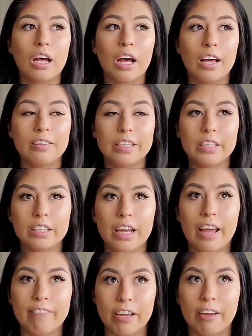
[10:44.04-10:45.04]
I
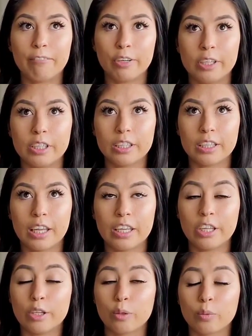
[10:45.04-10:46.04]
have heard that
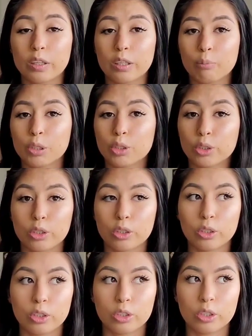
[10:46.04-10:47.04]
either with the
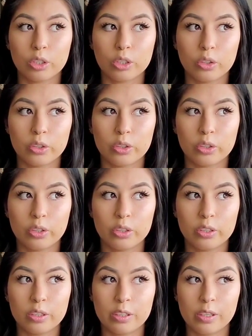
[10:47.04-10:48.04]
epidural,
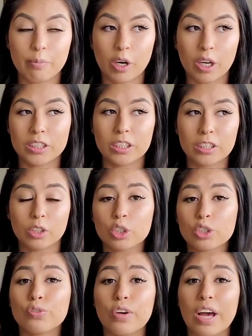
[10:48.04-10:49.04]
the process
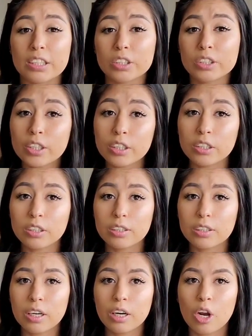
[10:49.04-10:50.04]
goes faster,
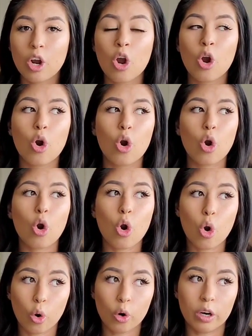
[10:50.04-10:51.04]

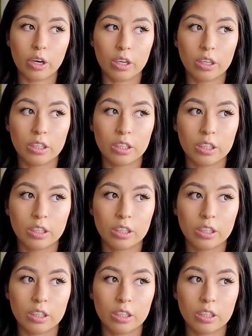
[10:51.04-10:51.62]
or